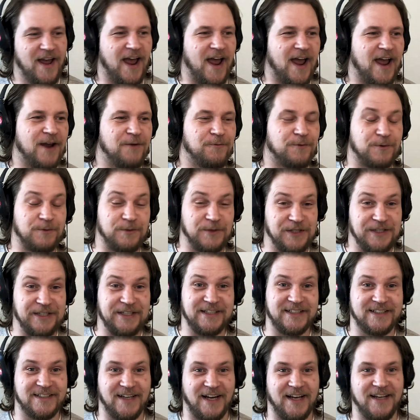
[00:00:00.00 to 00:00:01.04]
and we're really
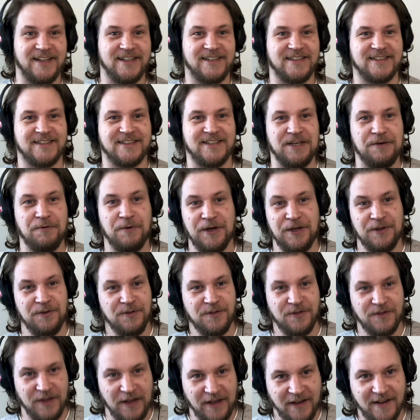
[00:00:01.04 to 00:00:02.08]
excited to see what you
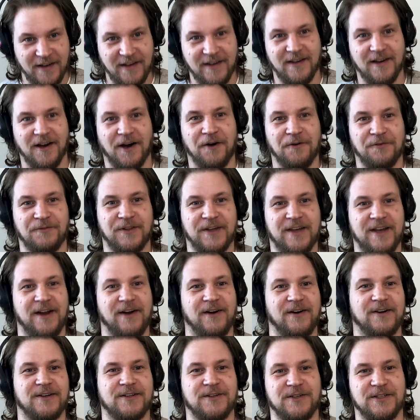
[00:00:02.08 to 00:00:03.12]
think of the
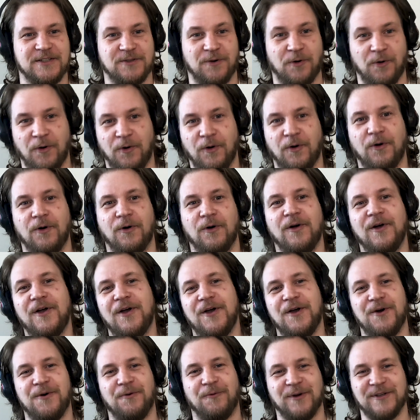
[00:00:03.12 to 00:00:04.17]
character as a whole
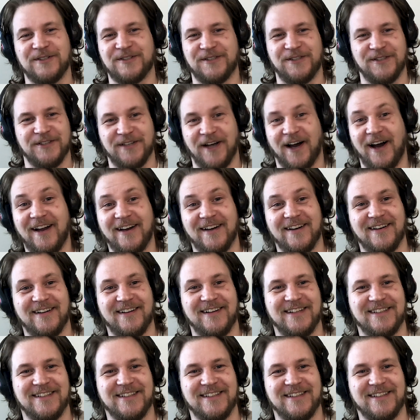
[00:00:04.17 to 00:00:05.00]
once they're done.